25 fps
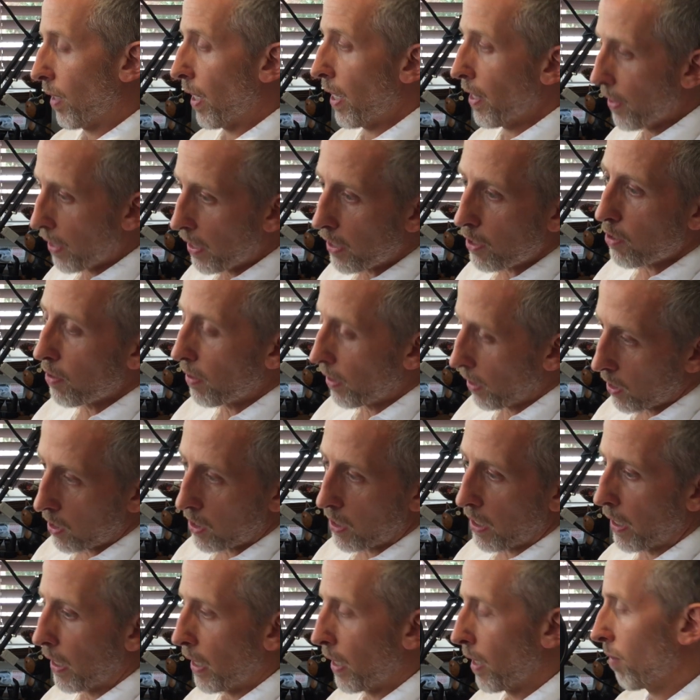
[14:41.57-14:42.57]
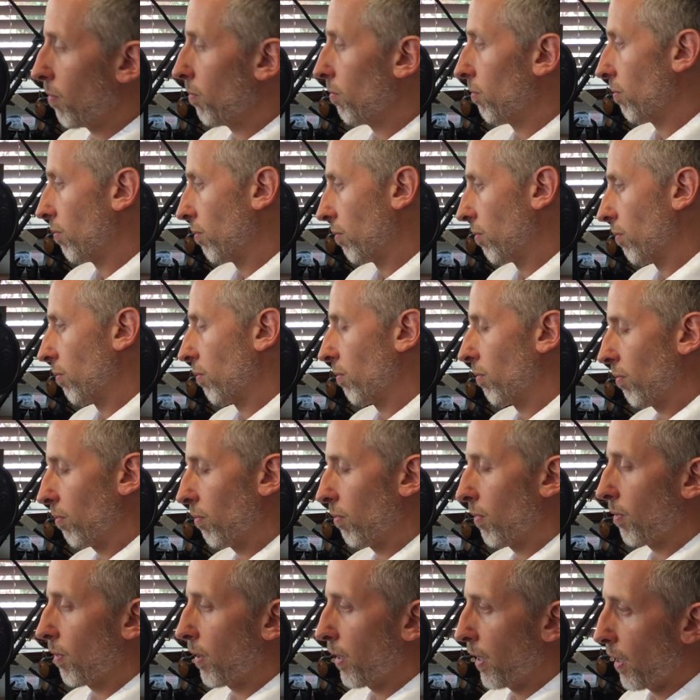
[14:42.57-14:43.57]
And then you can say,
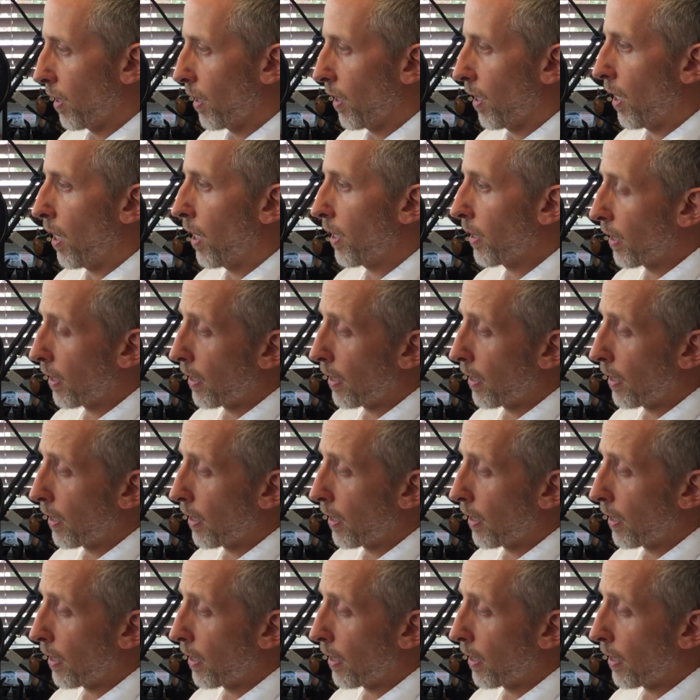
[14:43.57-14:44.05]
I